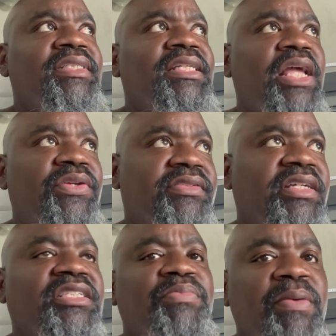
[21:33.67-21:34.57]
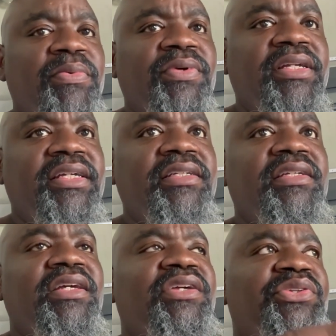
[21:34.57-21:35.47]
and you send your paperwork in,
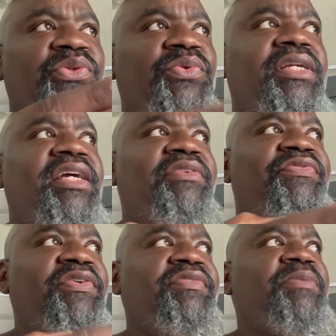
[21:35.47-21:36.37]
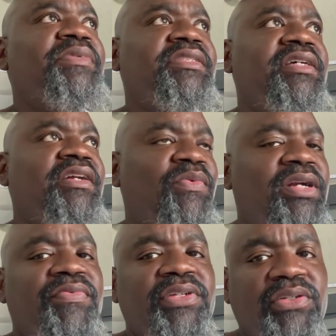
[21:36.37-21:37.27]
you get 50% of
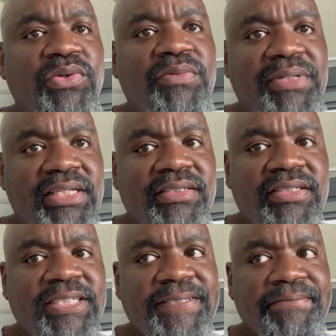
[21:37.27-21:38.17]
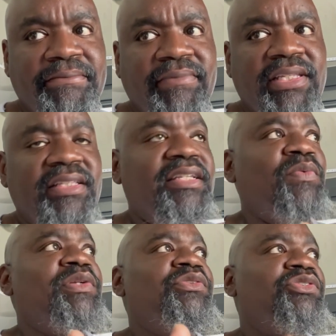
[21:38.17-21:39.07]
whatever your load pays. And then
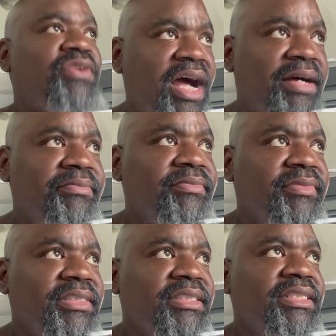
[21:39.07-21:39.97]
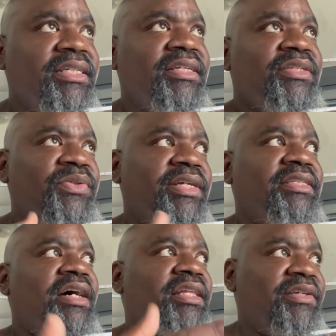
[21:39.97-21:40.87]
when you drop, you get
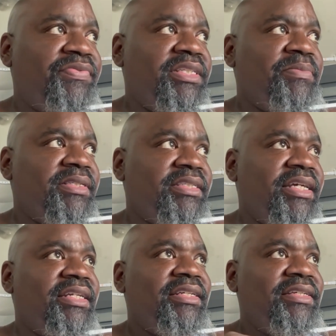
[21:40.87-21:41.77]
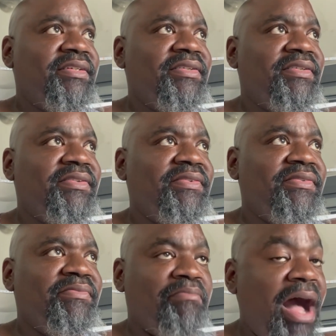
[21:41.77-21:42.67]
the other 50%
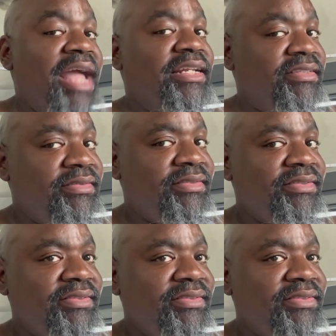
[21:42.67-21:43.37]
minus